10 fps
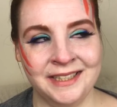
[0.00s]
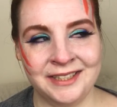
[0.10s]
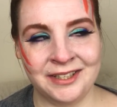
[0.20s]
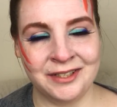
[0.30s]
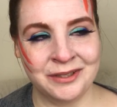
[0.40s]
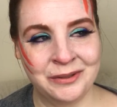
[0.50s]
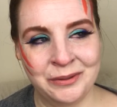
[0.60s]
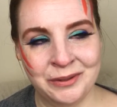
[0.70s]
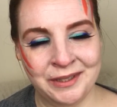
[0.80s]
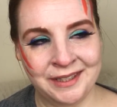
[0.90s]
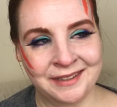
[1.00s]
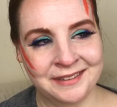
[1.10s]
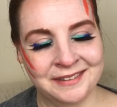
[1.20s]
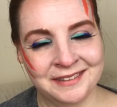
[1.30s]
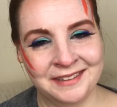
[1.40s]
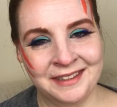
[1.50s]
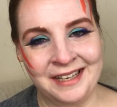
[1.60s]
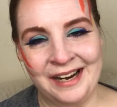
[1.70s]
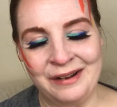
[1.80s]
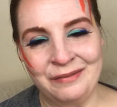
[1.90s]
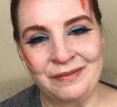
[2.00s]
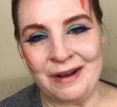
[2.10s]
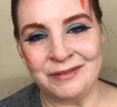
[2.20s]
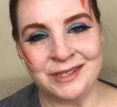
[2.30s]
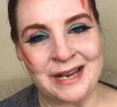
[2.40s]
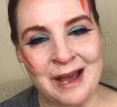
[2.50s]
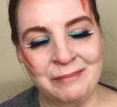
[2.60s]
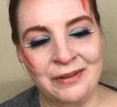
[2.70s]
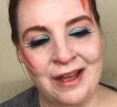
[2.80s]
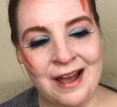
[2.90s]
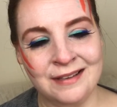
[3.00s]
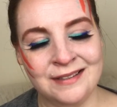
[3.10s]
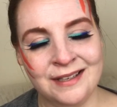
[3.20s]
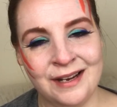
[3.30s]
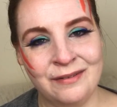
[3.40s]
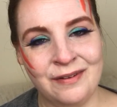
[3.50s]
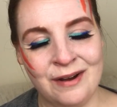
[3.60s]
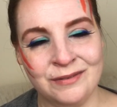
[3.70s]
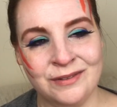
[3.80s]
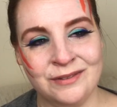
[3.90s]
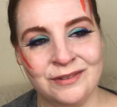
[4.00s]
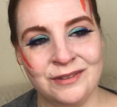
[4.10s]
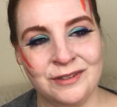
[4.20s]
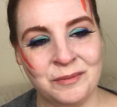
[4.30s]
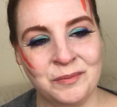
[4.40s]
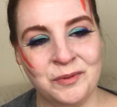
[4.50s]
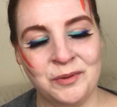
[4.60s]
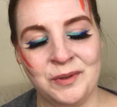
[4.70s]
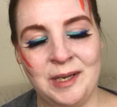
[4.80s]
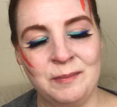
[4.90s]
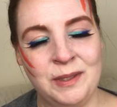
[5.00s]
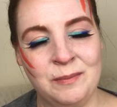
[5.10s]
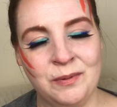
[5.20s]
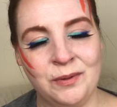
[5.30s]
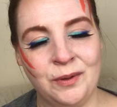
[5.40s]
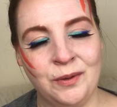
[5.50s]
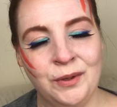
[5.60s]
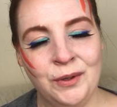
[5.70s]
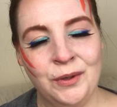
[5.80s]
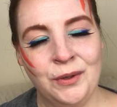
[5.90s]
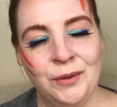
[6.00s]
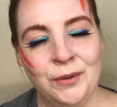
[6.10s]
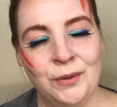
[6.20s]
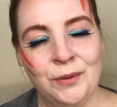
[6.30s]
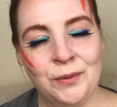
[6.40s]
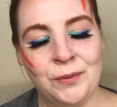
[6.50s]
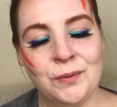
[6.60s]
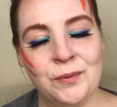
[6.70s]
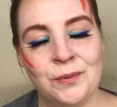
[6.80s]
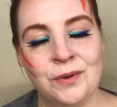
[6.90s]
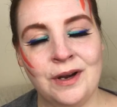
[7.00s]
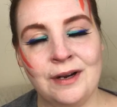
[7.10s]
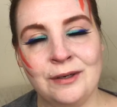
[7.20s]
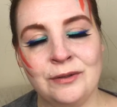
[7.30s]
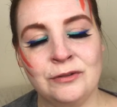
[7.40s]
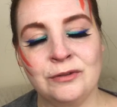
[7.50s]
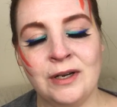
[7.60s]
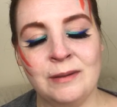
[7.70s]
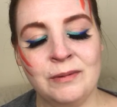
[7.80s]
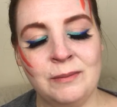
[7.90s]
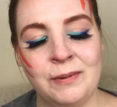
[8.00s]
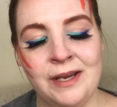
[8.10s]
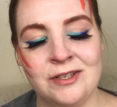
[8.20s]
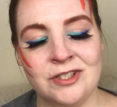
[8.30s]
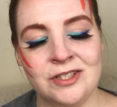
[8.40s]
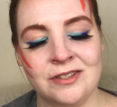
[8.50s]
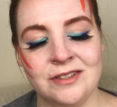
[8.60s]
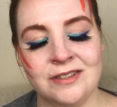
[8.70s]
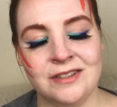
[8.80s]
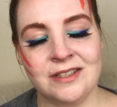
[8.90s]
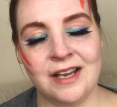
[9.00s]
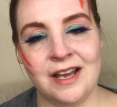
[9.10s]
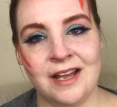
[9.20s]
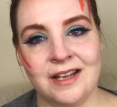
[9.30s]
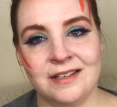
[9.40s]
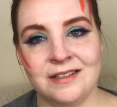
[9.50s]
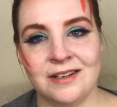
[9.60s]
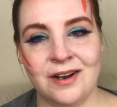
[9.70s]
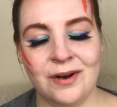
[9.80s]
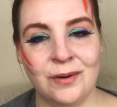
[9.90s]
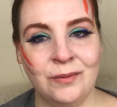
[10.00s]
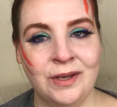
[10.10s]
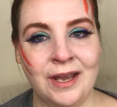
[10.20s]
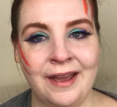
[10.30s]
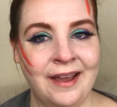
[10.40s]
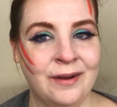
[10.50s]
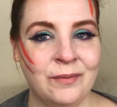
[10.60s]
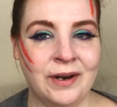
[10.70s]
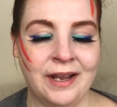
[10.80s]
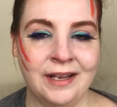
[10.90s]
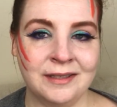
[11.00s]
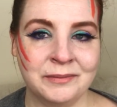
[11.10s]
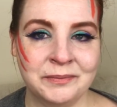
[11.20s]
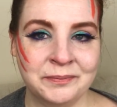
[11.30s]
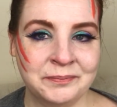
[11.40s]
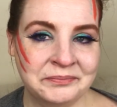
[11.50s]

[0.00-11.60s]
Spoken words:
And I started Googling, and I found a tap class, and I found some great people who are incredibly patient and are okay when I